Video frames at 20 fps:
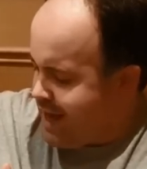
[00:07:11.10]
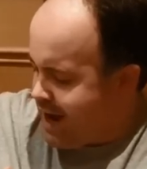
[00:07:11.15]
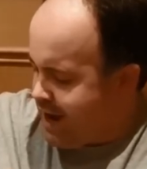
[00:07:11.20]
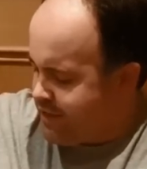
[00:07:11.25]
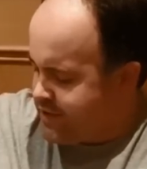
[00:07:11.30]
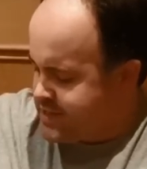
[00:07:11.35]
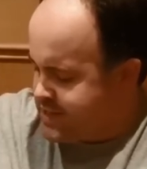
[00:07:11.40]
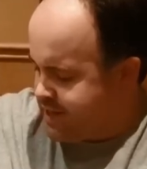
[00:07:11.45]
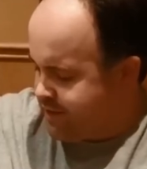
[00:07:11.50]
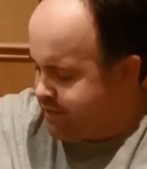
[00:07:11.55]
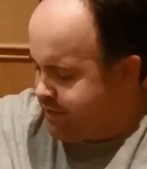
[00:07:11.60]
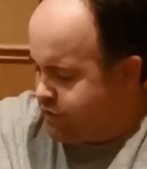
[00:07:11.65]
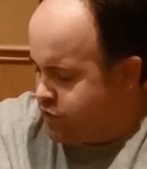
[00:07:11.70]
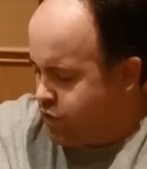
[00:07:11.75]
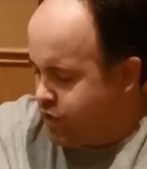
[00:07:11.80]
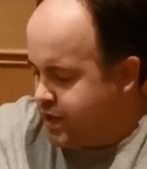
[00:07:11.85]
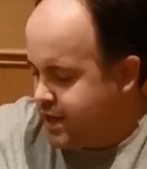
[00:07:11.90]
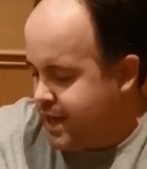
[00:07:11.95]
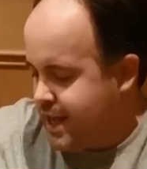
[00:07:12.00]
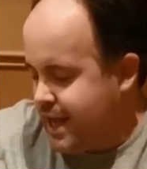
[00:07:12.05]
Other stuff I've
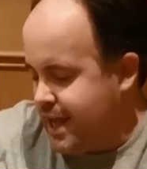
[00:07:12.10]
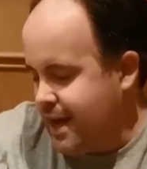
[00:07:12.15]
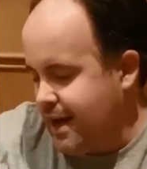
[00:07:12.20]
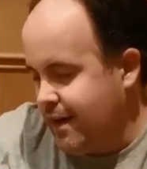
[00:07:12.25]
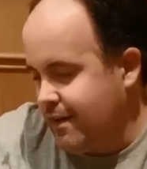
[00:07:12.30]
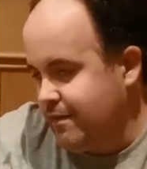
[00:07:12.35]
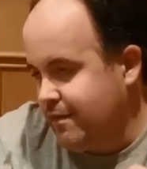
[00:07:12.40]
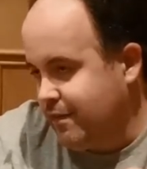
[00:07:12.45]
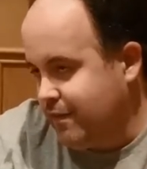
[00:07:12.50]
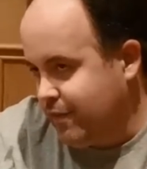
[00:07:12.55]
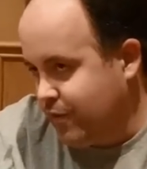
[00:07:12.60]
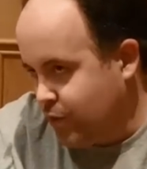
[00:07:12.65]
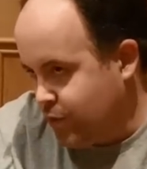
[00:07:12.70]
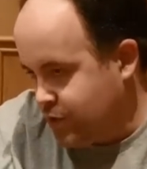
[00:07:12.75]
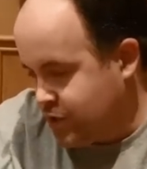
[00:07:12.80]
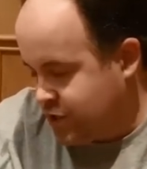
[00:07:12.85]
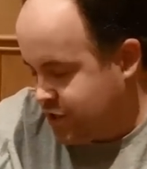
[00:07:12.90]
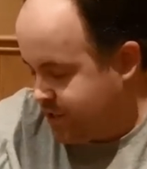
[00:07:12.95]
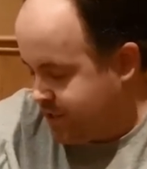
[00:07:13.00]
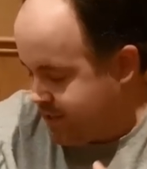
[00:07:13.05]
got in here,
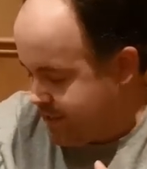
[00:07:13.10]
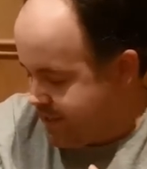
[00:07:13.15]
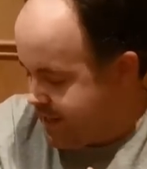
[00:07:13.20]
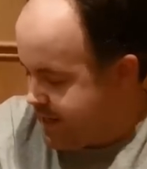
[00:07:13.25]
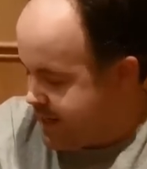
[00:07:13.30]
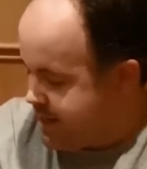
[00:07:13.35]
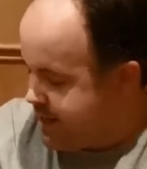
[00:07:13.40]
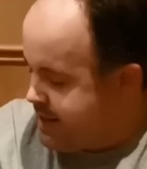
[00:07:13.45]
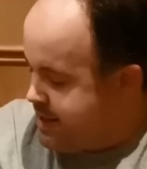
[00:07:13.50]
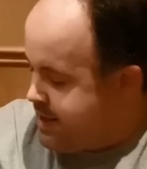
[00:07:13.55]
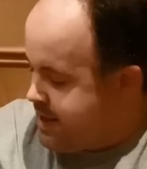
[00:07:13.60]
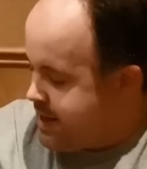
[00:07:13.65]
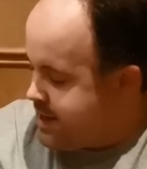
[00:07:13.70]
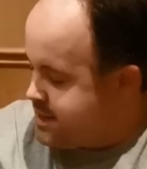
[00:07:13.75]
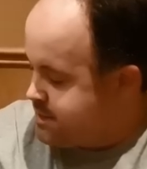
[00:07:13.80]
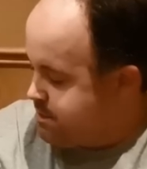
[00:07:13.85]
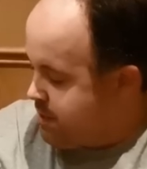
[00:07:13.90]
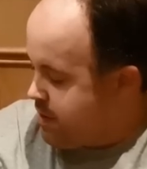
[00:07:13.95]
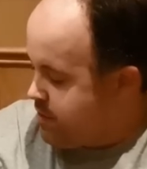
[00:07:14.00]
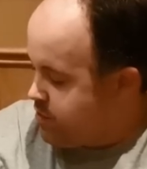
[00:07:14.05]
unfortunately,
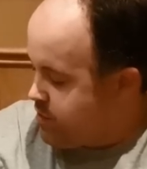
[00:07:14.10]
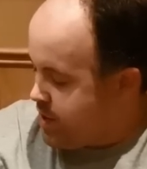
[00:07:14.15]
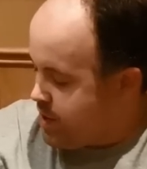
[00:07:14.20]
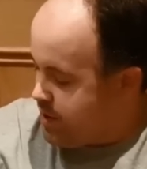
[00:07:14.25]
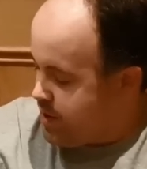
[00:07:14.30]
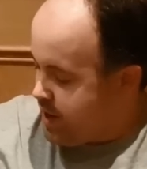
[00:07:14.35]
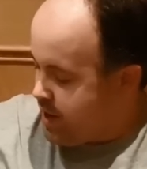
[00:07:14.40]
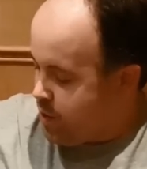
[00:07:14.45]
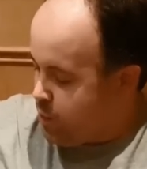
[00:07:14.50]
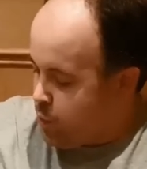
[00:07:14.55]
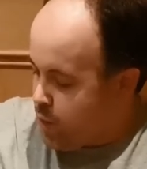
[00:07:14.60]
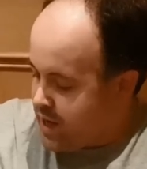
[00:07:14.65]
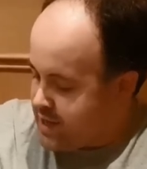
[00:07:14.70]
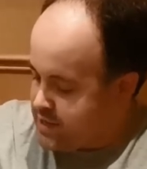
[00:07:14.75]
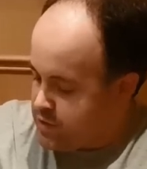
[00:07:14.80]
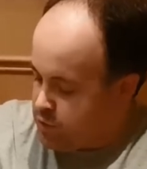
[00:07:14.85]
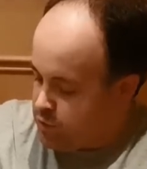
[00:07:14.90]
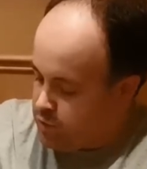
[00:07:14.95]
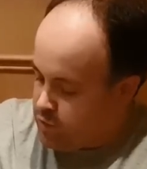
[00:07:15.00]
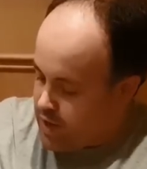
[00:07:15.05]
is my
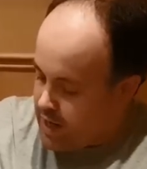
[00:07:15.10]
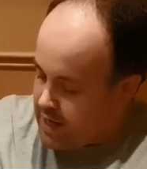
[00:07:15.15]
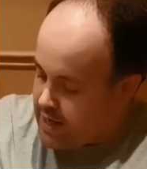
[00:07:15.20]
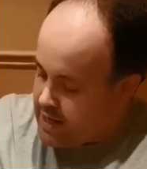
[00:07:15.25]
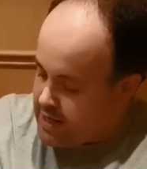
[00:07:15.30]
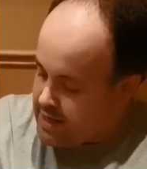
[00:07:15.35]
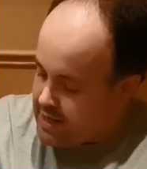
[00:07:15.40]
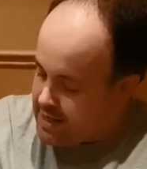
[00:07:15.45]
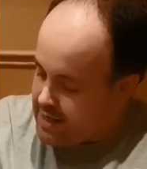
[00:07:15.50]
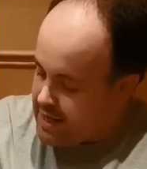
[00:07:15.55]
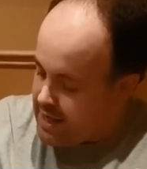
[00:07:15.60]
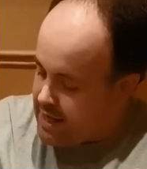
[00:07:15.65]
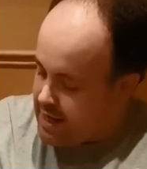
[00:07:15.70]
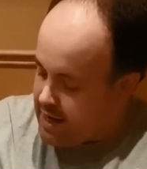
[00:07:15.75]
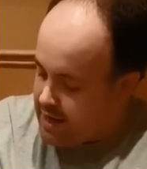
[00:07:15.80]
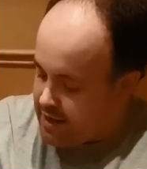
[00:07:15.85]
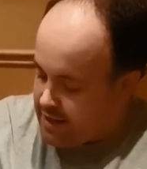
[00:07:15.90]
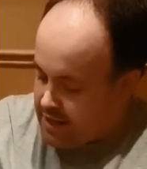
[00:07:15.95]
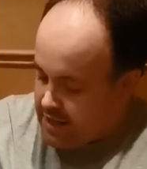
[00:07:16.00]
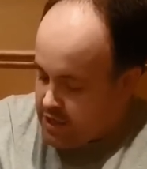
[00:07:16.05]
wet rain
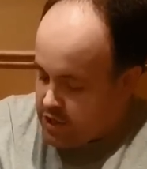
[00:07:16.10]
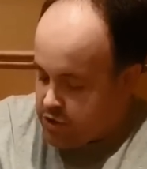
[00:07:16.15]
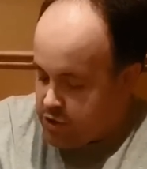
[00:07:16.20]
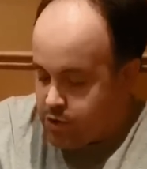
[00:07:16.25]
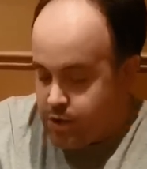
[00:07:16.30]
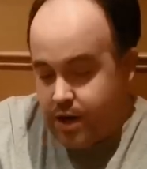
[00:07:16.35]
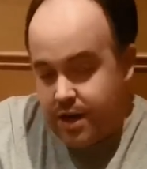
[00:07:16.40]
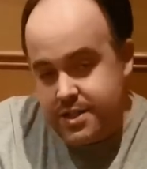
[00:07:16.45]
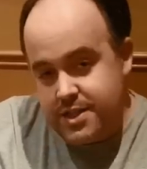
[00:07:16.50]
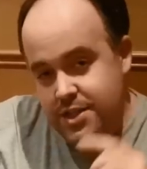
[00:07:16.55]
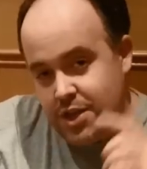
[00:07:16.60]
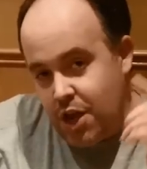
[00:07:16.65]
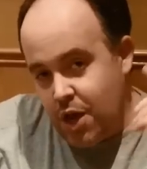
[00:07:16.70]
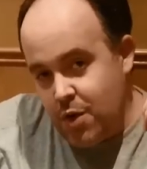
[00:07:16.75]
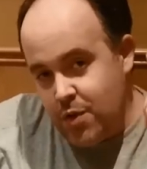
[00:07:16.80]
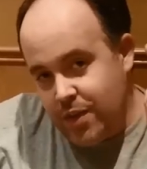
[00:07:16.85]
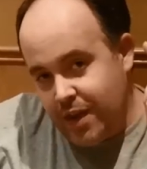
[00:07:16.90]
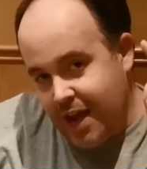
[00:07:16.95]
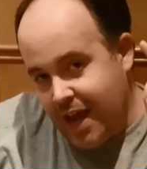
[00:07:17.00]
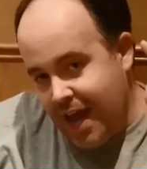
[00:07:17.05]
gear. You guys
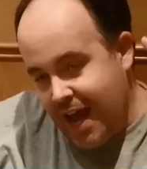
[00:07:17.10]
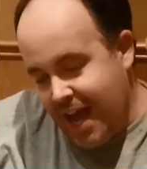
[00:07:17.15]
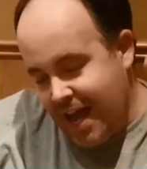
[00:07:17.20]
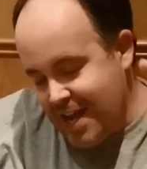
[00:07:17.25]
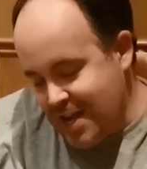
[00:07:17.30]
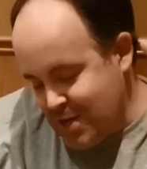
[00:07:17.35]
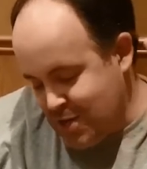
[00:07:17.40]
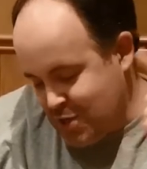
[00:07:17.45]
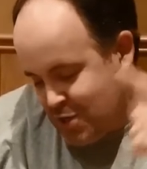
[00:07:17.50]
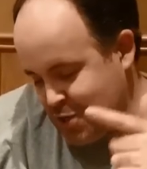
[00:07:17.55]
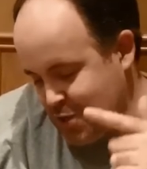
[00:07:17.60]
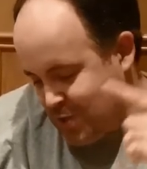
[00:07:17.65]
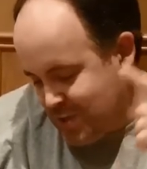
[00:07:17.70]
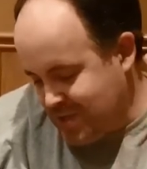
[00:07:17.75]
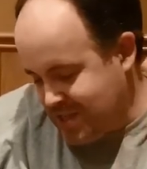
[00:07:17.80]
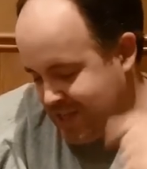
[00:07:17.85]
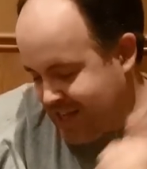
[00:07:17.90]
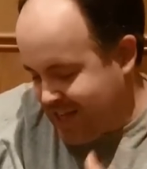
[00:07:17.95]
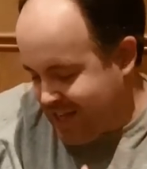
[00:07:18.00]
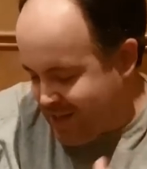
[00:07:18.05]
know that I hate
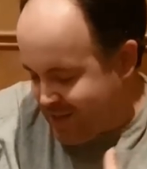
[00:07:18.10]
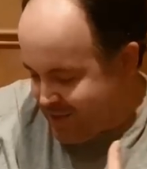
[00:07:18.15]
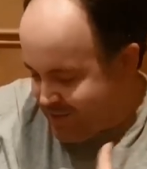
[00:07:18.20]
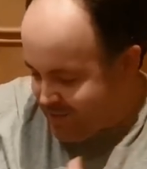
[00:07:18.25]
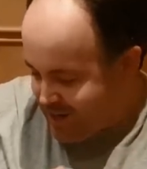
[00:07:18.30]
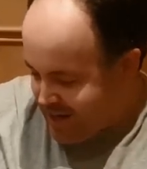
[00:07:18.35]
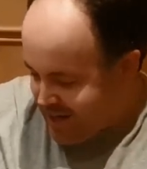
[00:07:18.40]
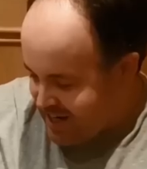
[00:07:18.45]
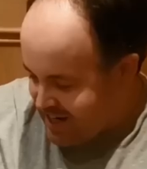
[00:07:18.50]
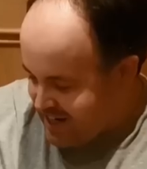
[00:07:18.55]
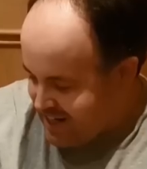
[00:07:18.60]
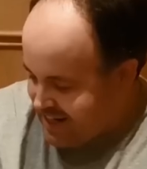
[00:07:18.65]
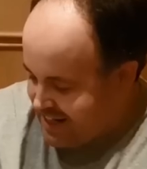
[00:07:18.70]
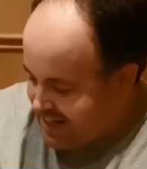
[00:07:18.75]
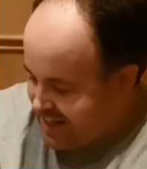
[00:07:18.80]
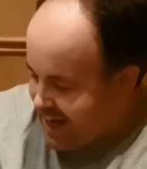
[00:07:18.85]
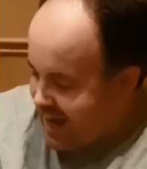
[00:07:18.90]
shooting in the rain.